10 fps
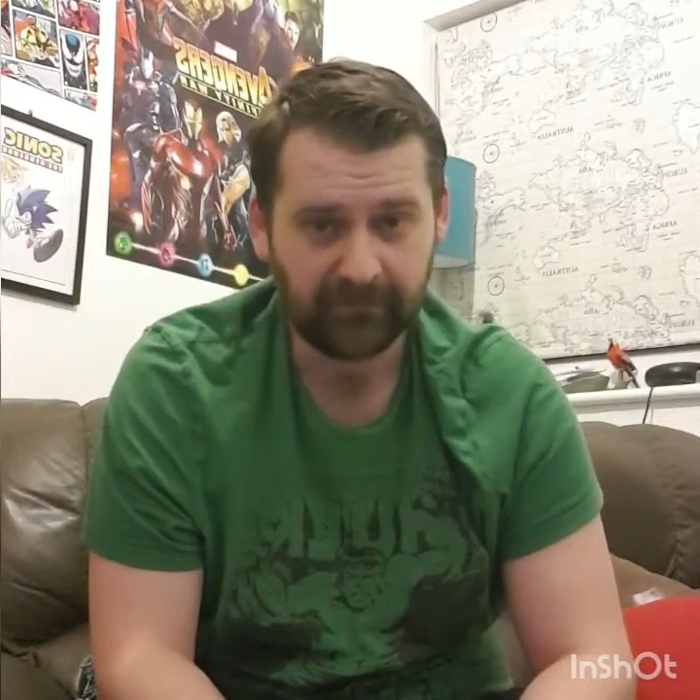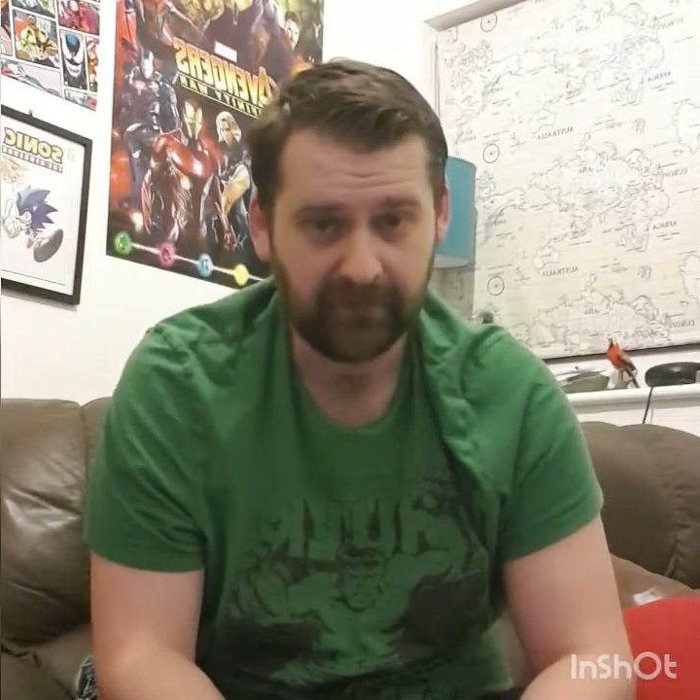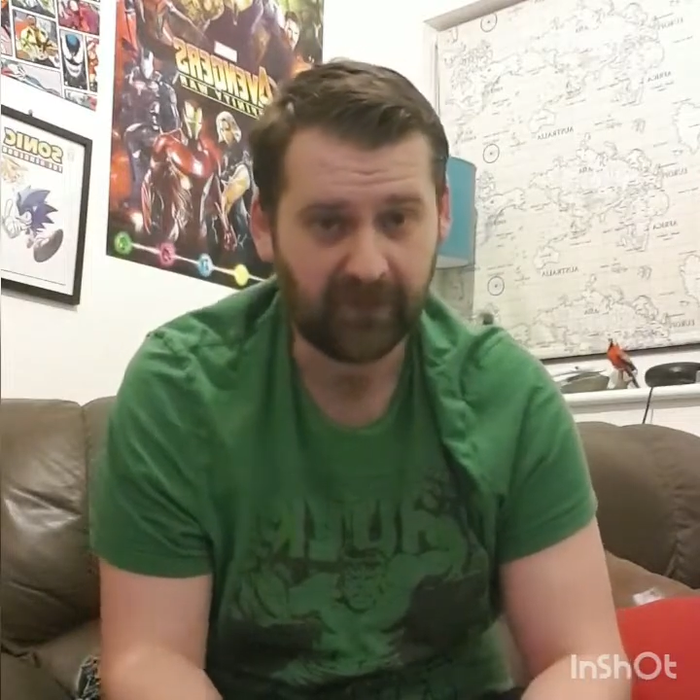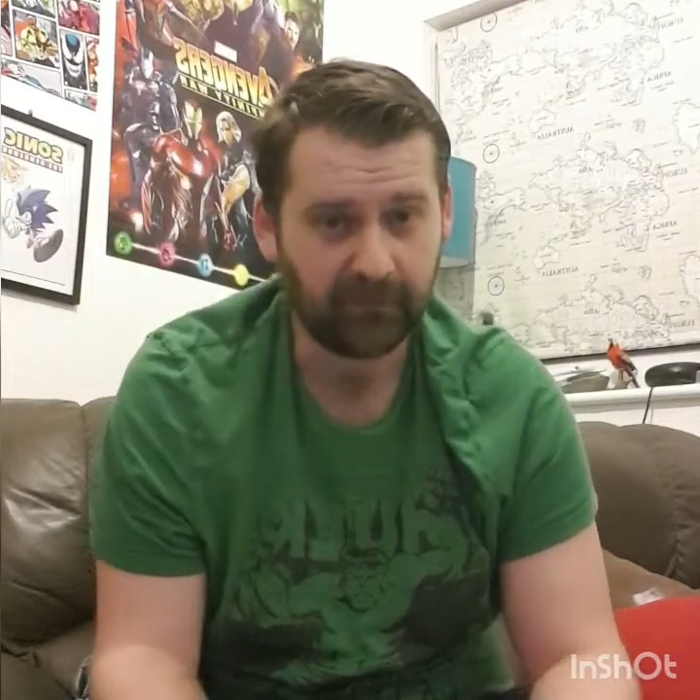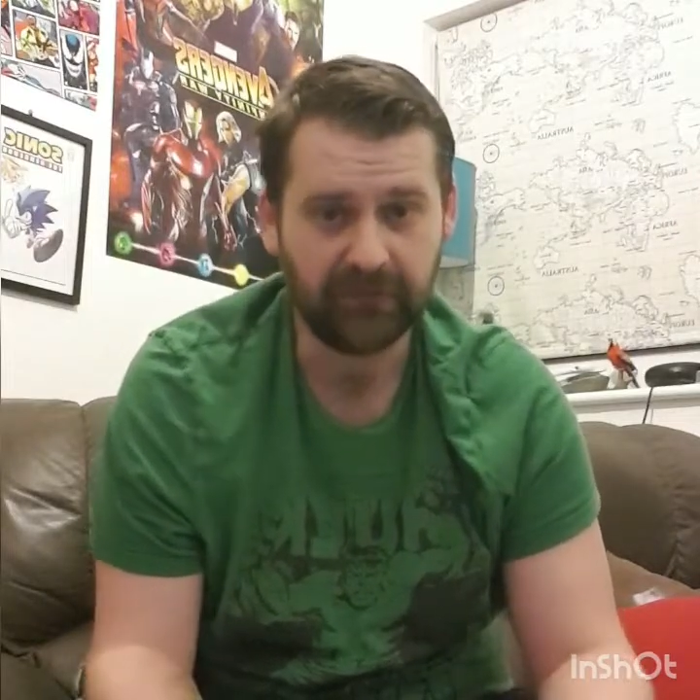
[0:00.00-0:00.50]

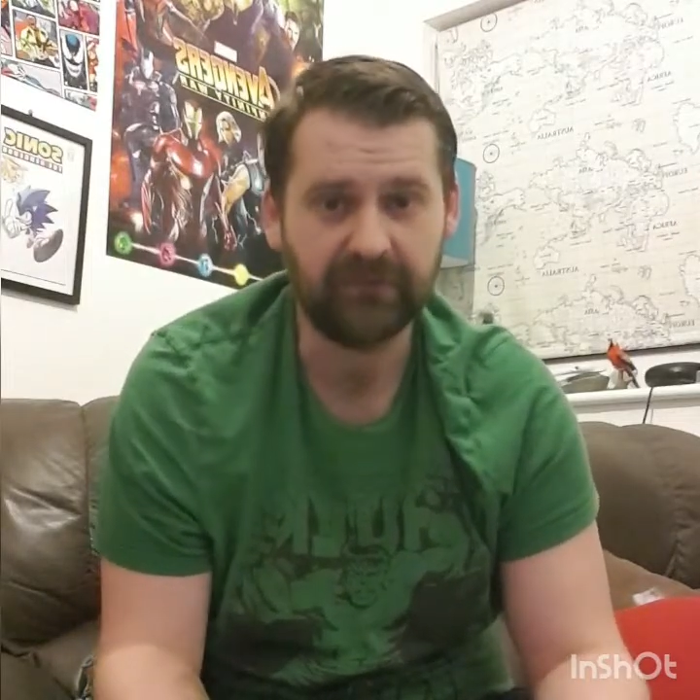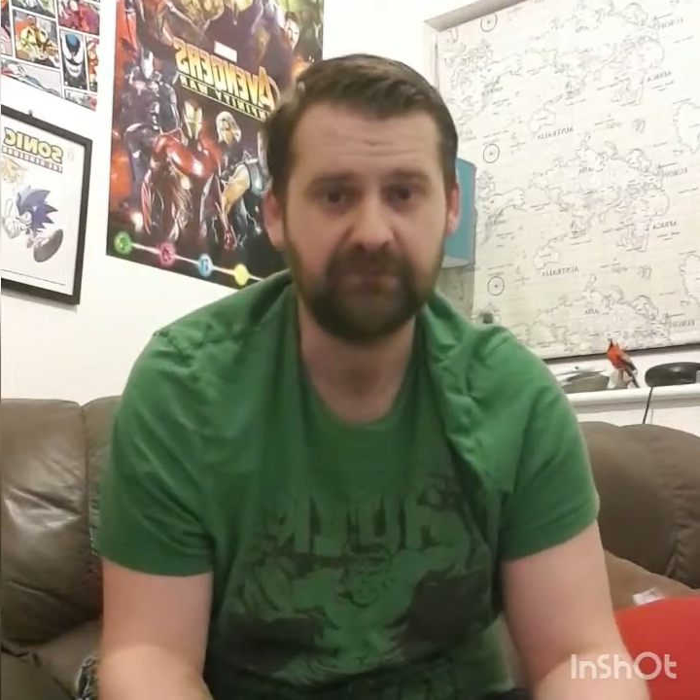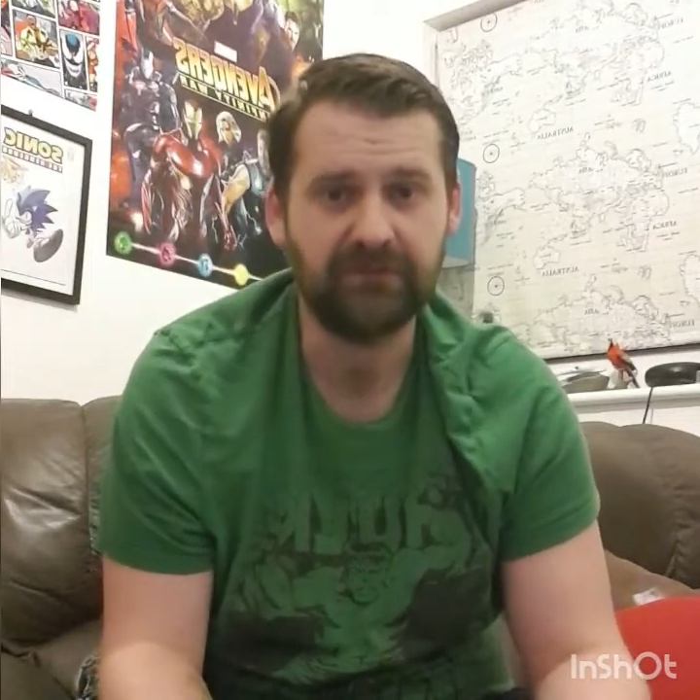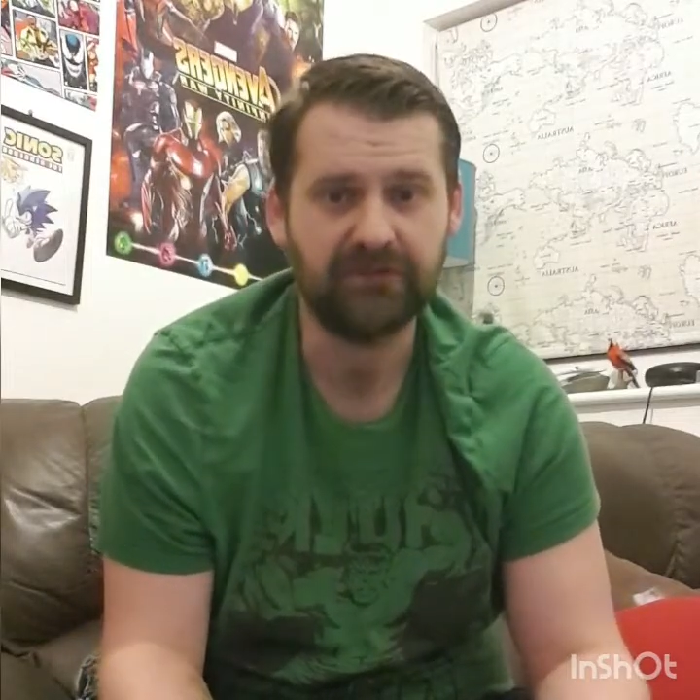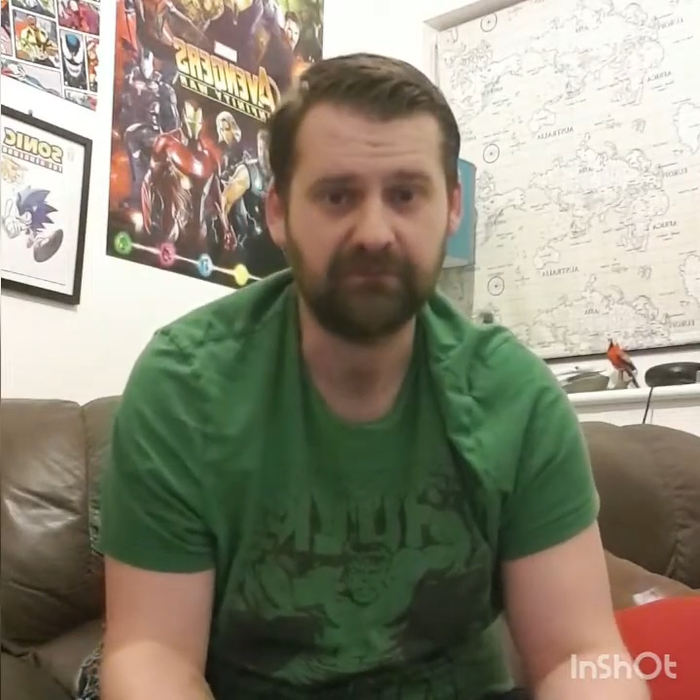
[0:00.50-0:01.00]
Me, I'm
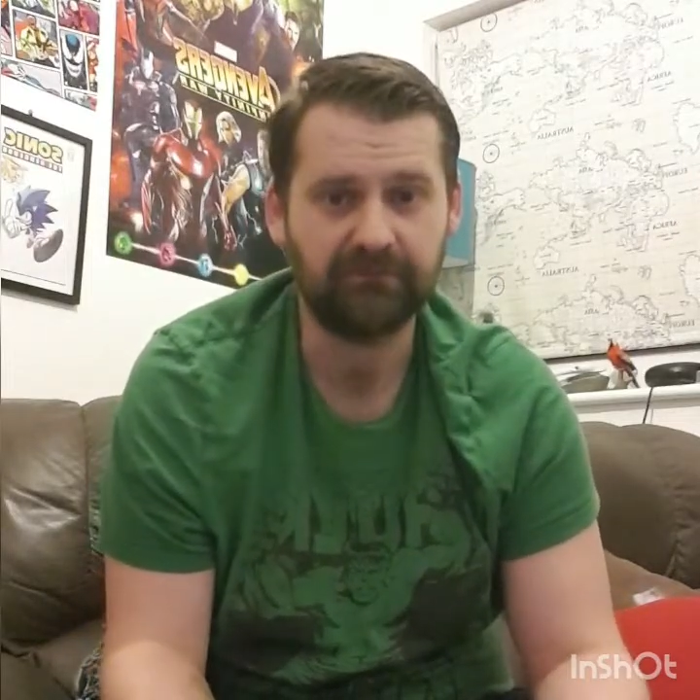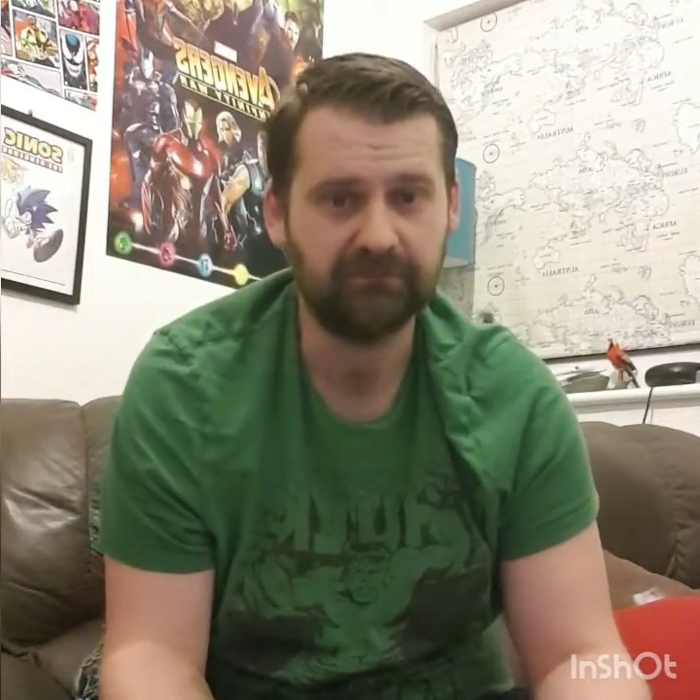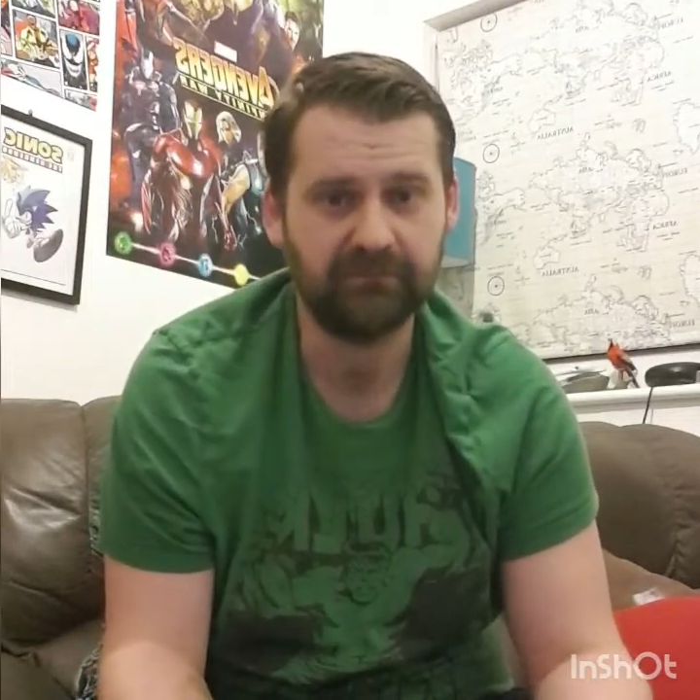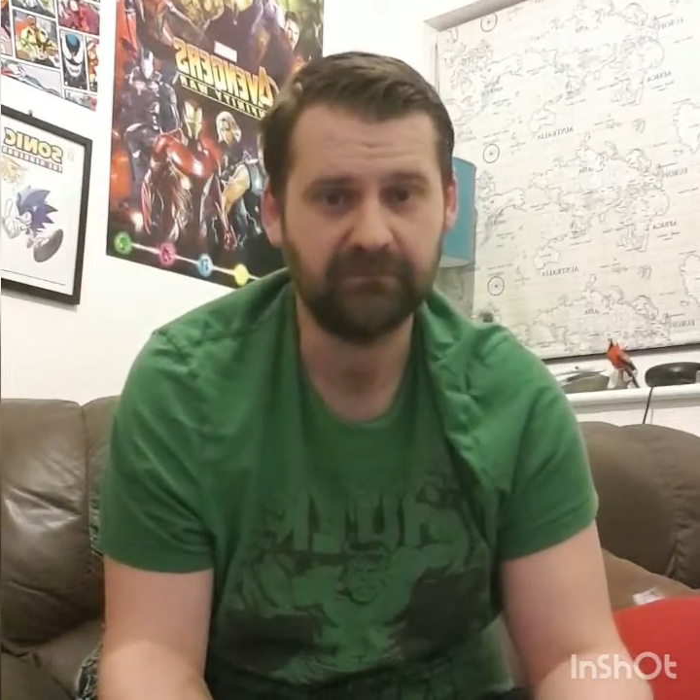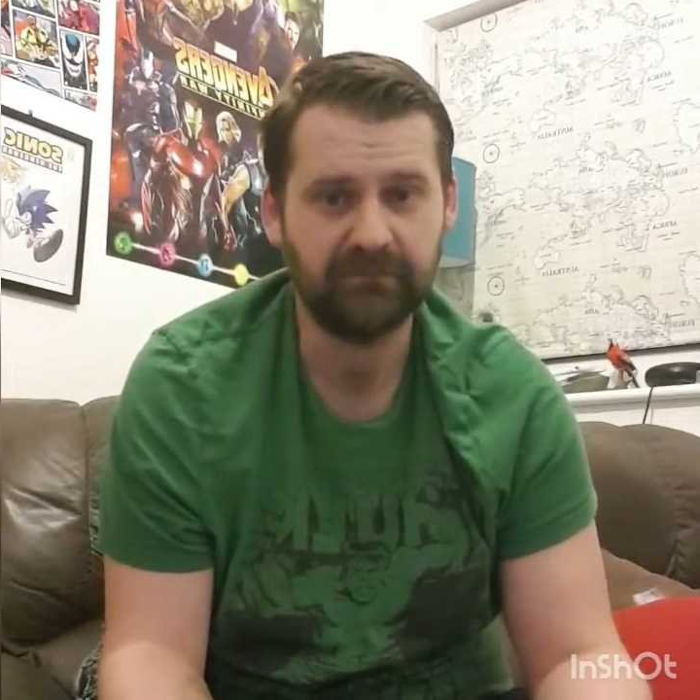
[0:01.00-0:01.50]

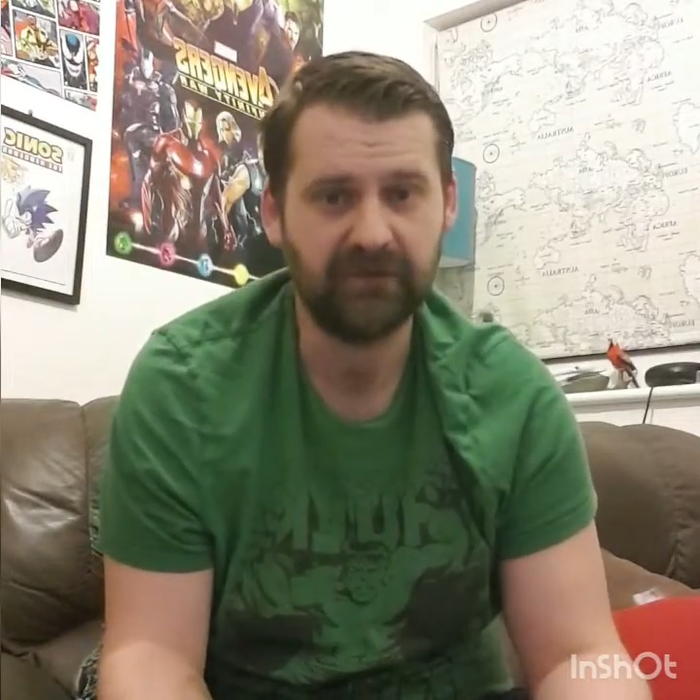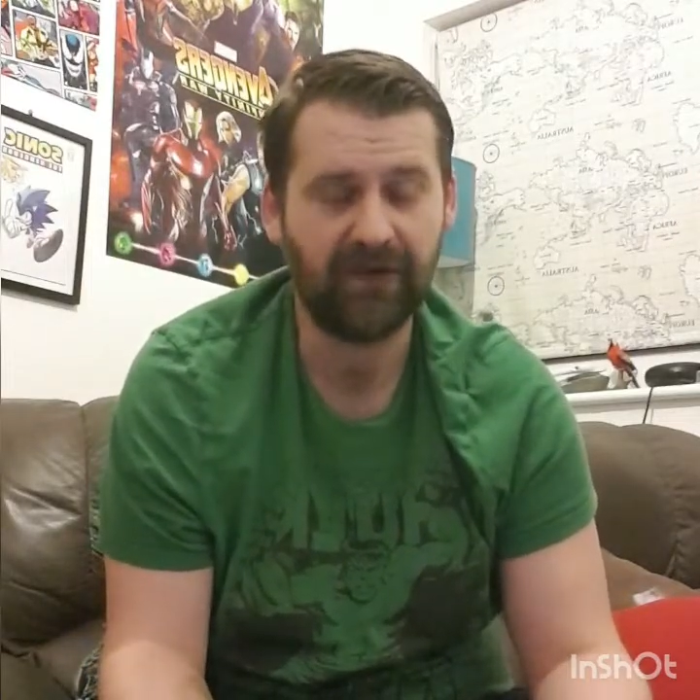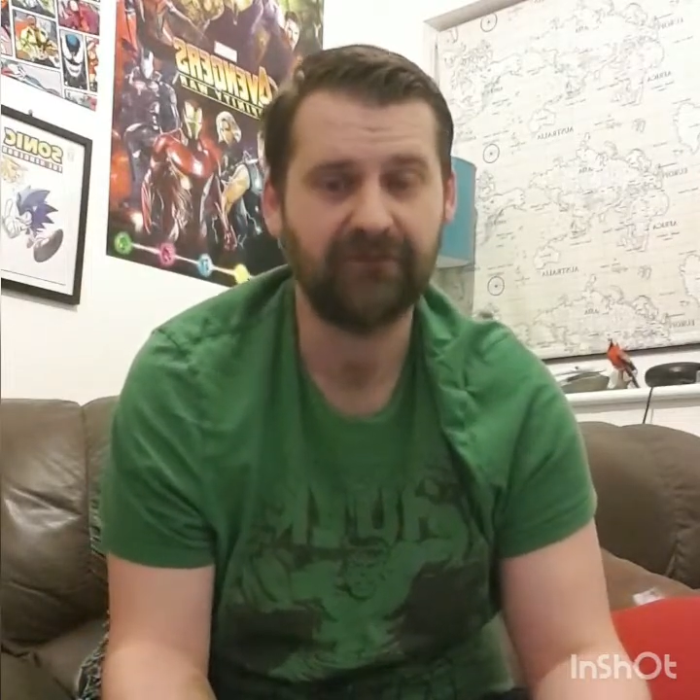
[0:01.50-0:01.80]
your